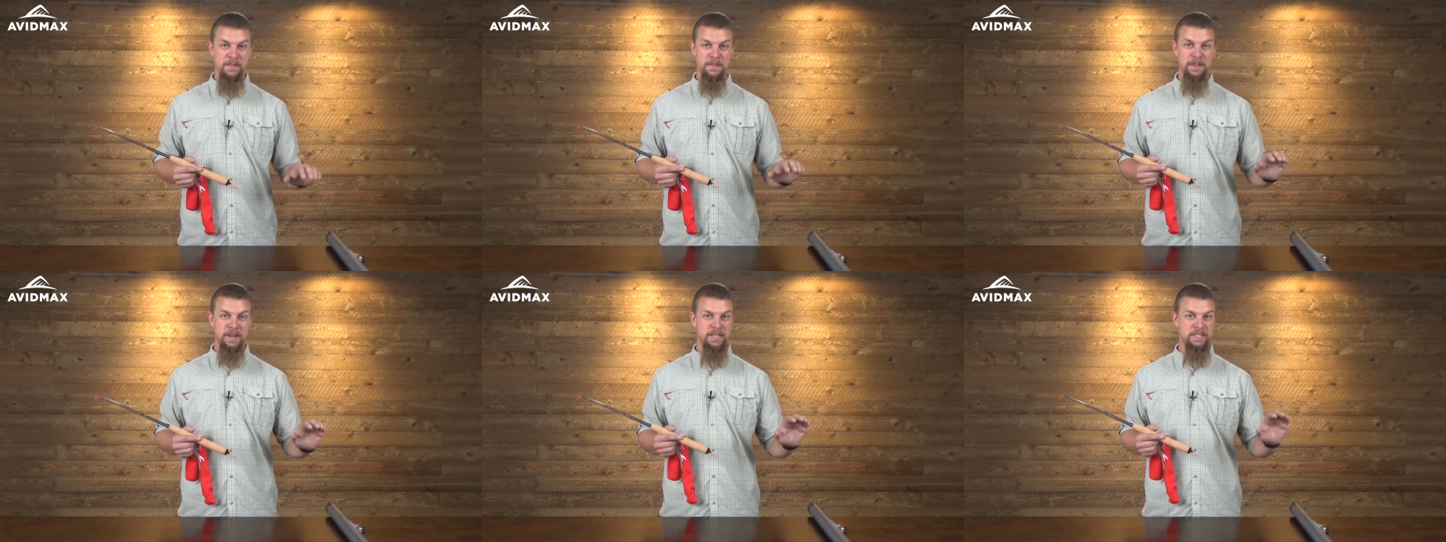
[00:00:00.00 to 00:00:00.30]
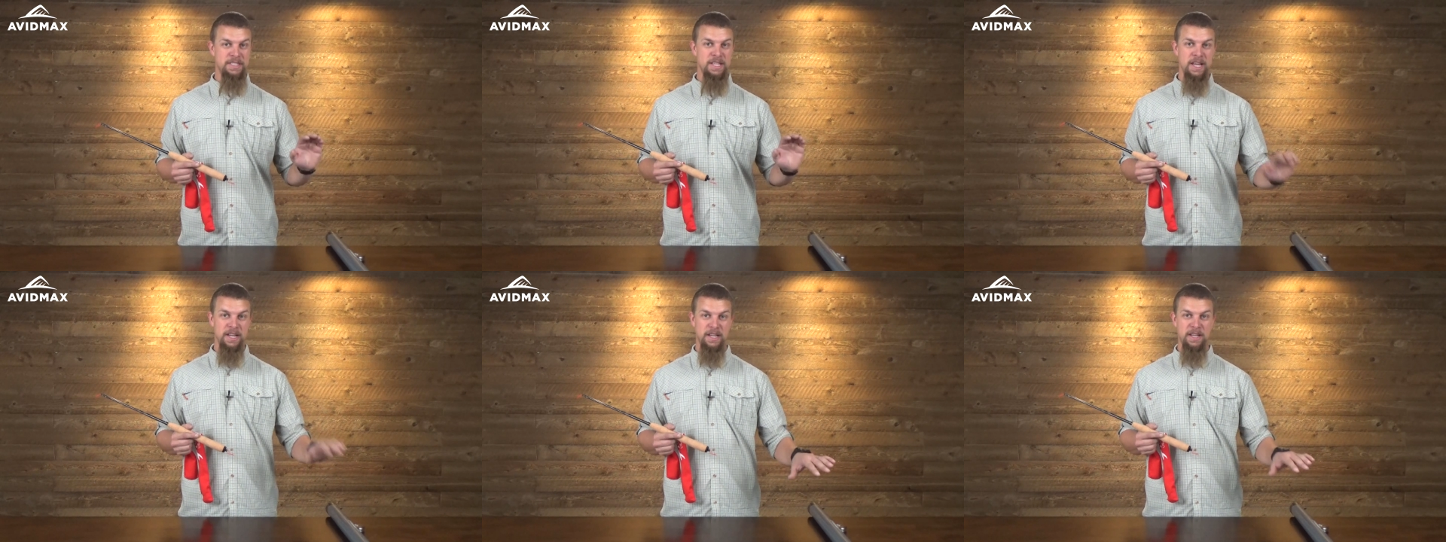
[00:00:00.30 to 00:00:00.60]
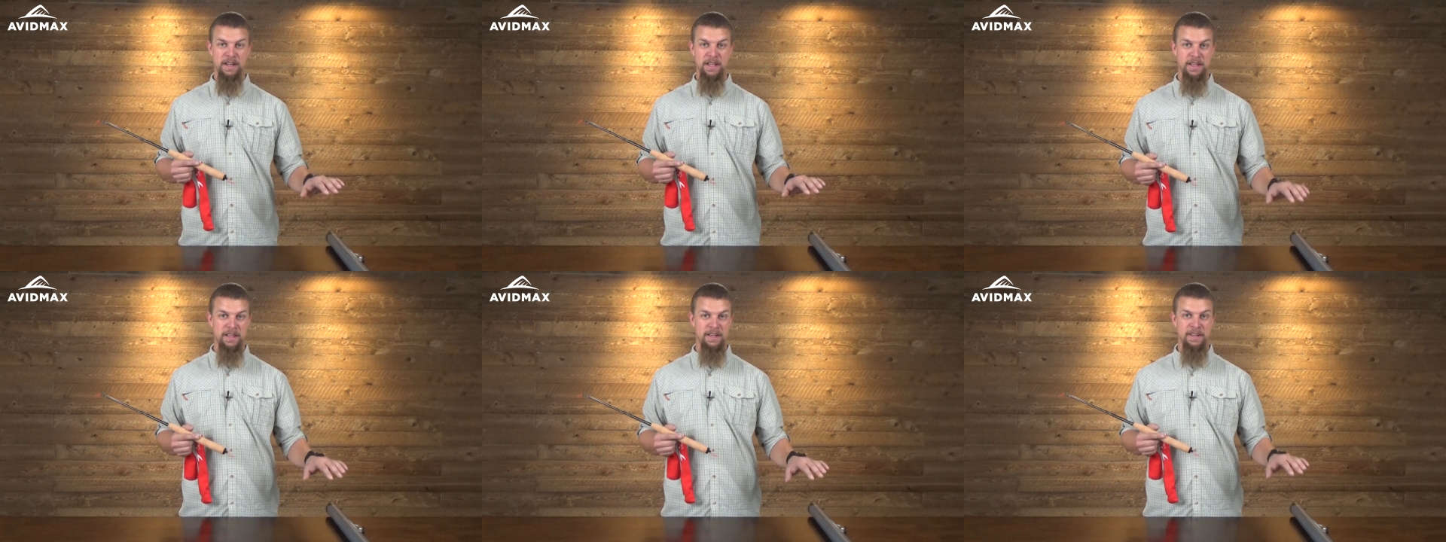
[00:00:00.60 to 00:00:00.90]
that it's not
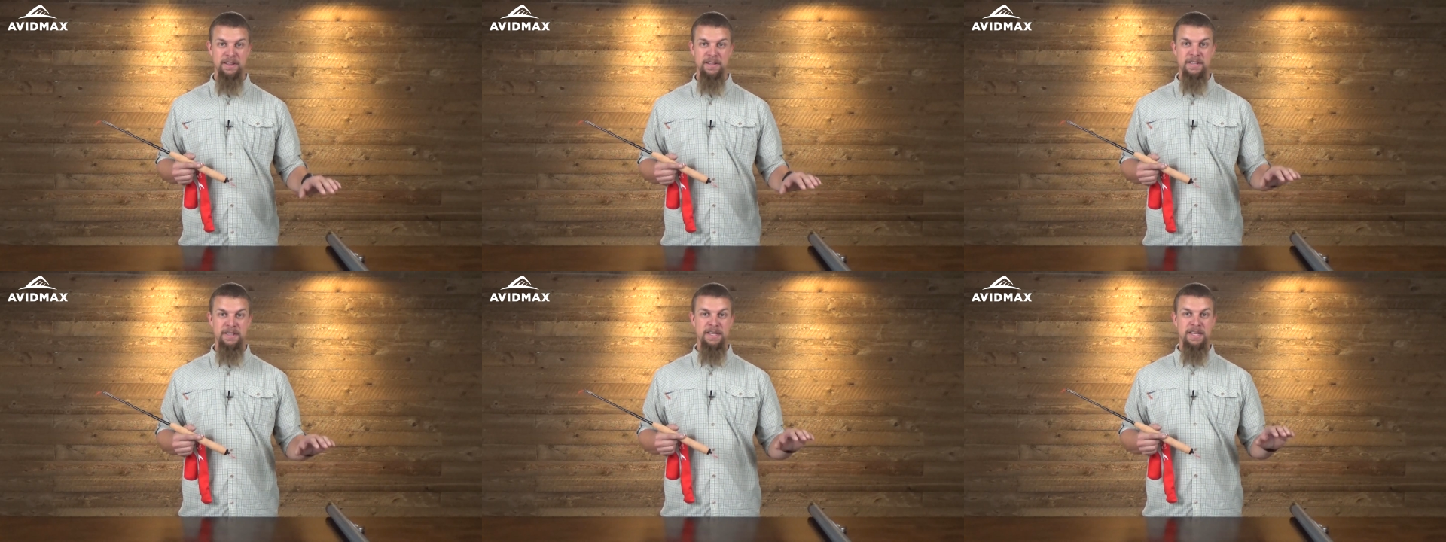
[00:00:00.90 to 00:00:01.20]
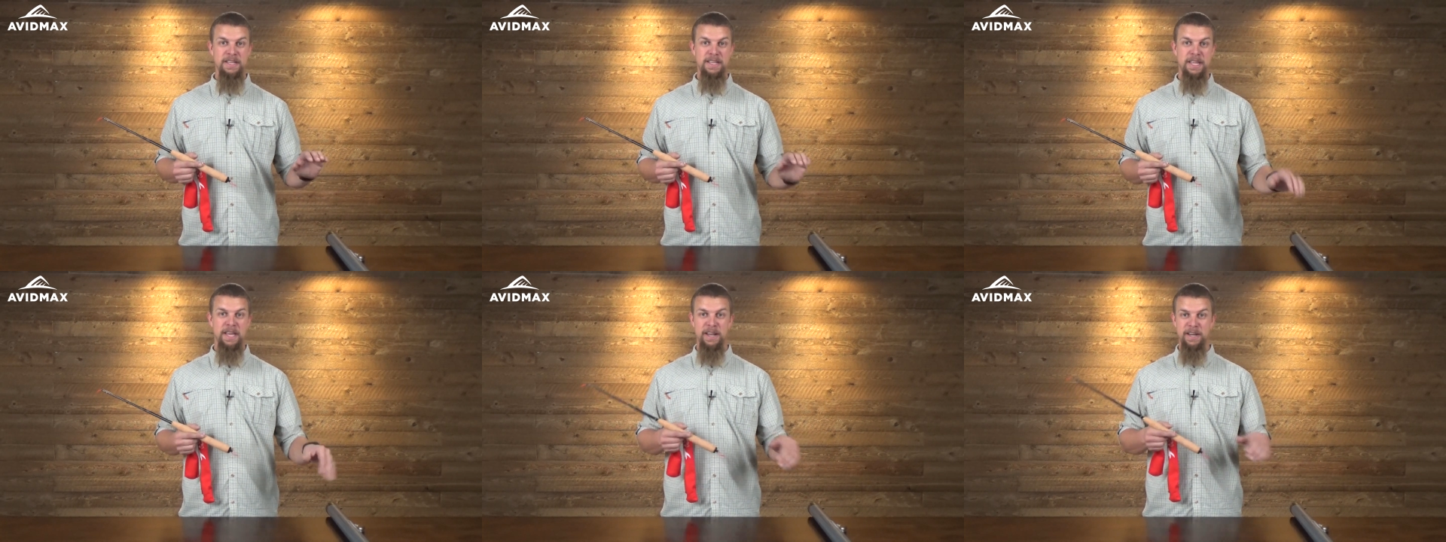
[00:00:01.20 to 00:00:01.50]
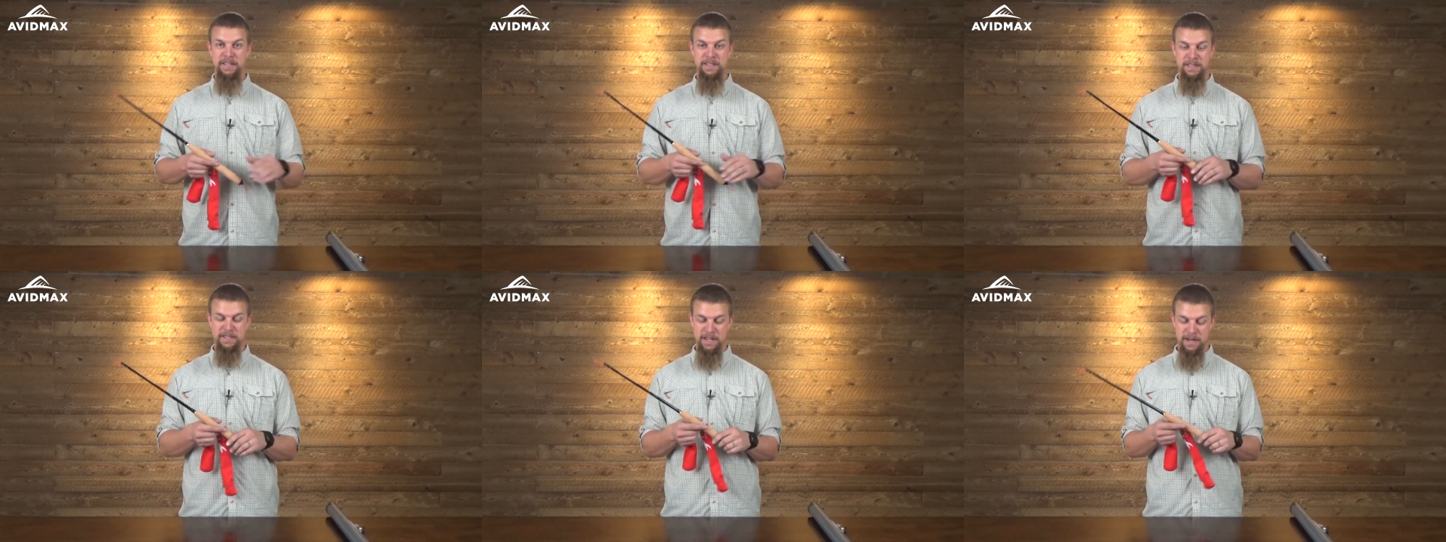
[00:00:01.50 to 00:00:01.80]
going to
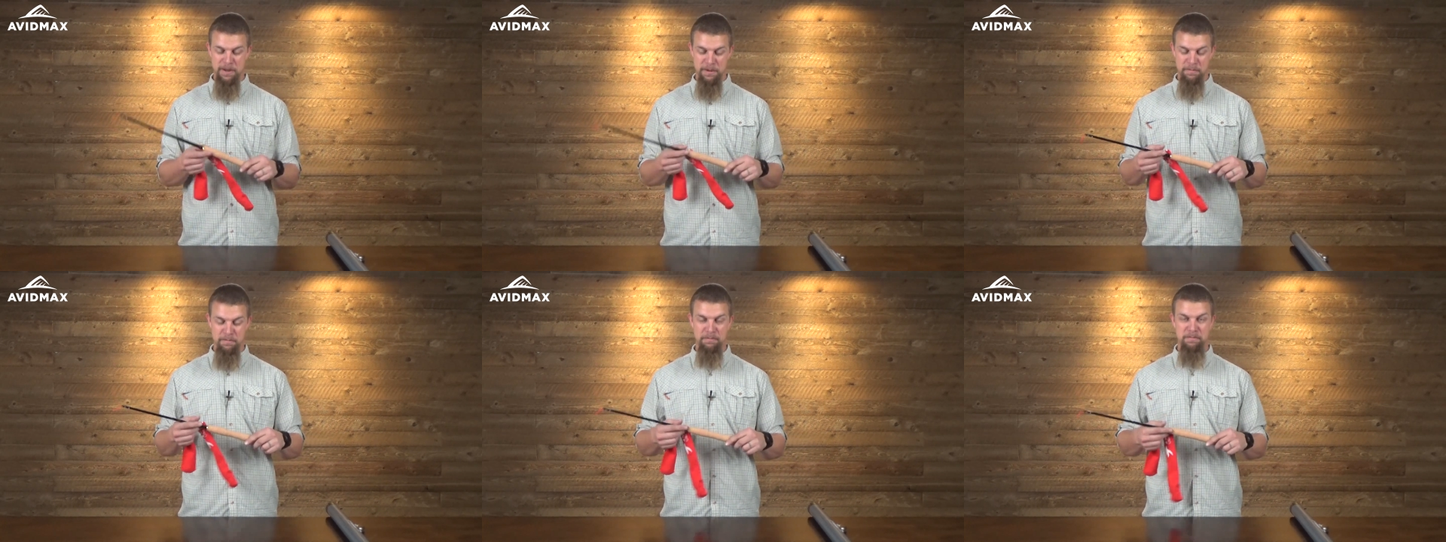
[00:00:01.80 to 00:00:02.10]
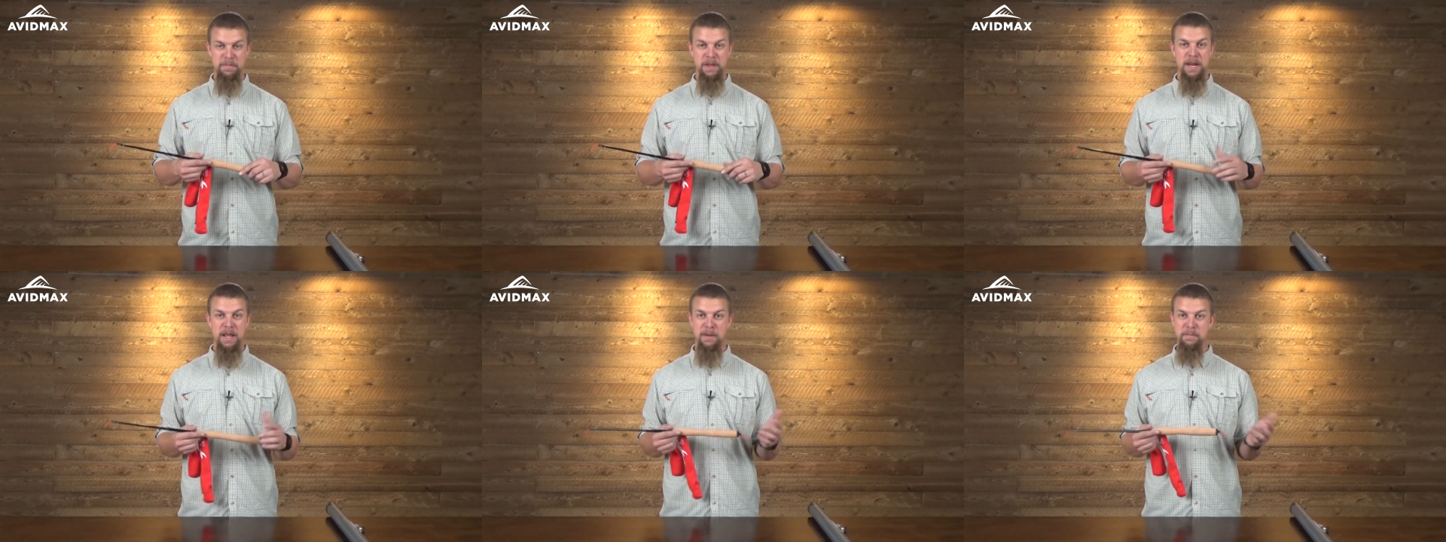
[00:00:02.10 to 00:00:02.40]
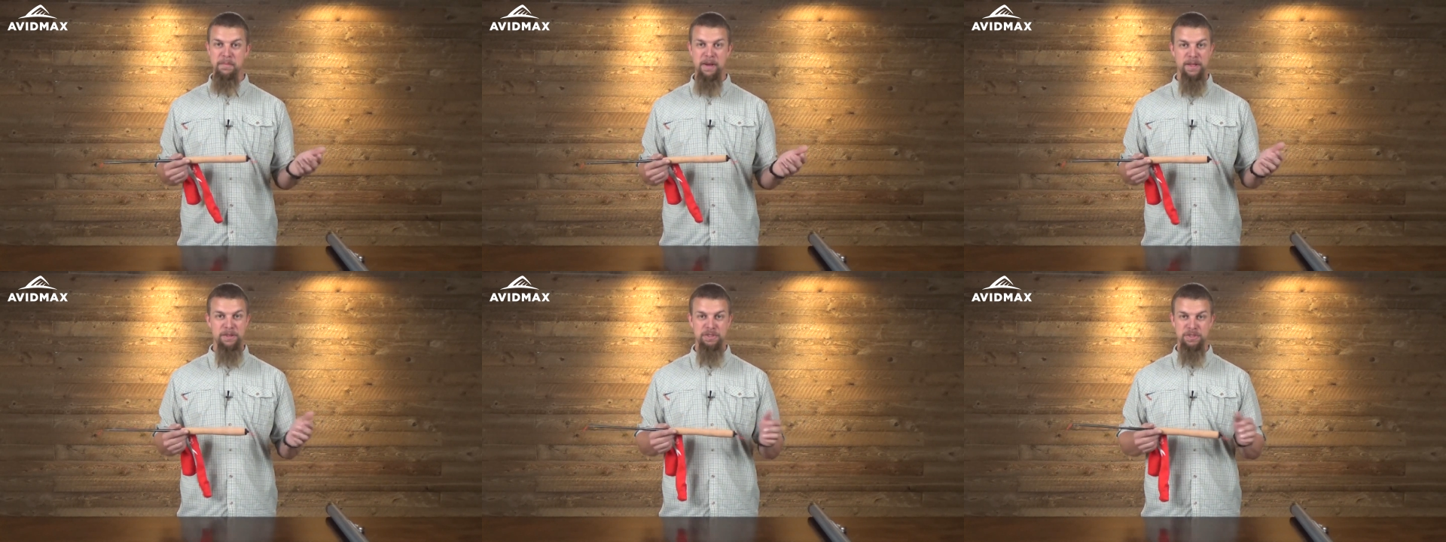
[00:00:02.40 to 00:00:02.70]
get kind of beat
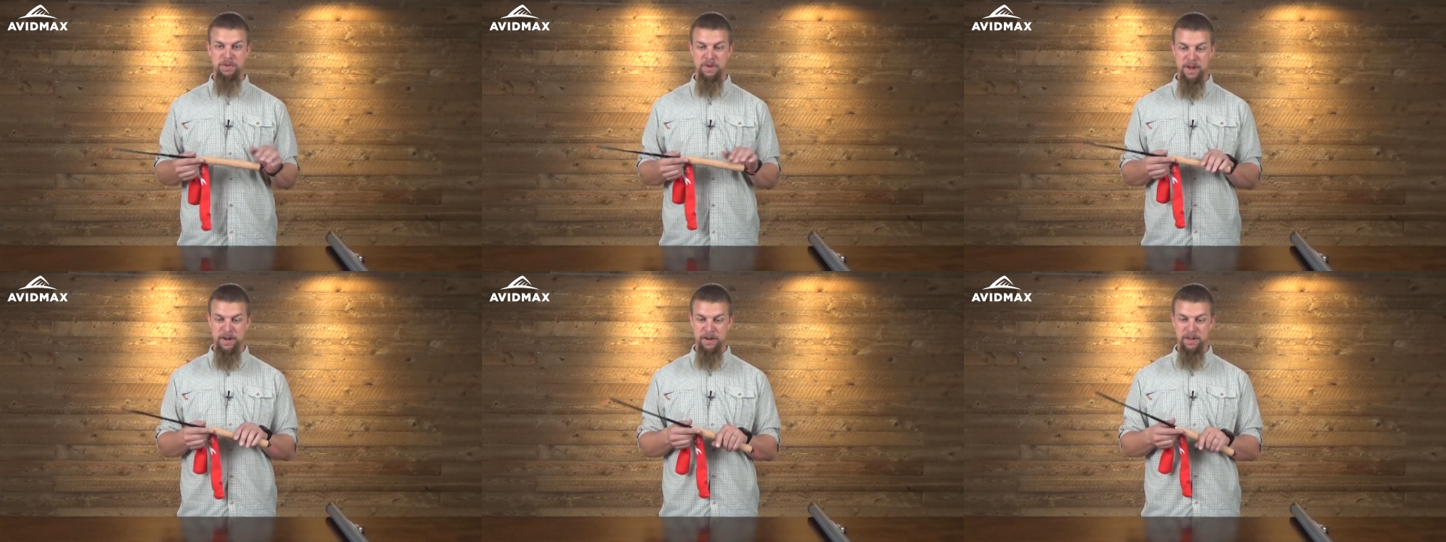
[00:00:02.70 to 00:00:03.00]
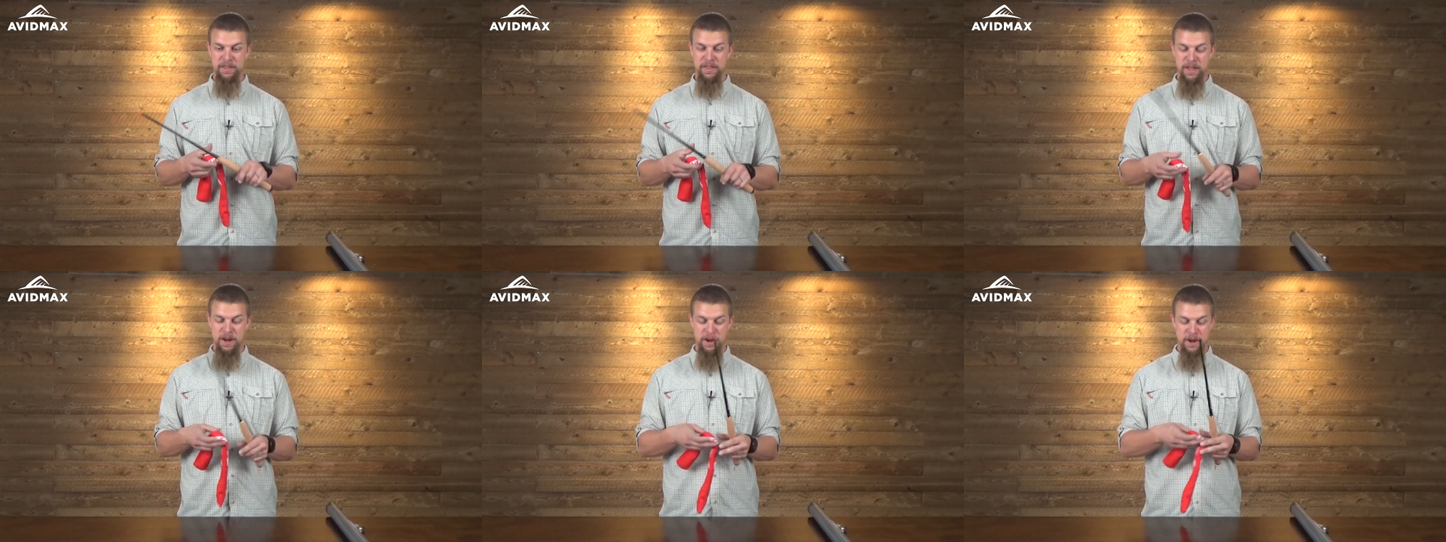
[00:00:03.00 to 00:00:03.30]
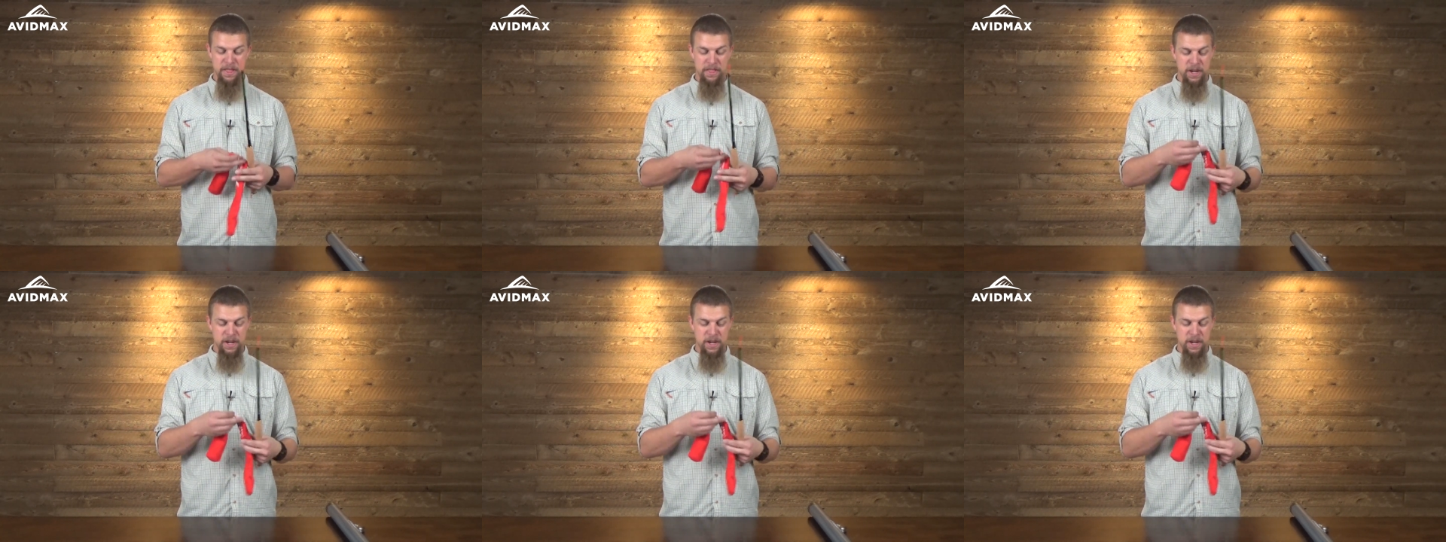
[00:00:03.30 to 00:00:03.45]
up, bounced around in there.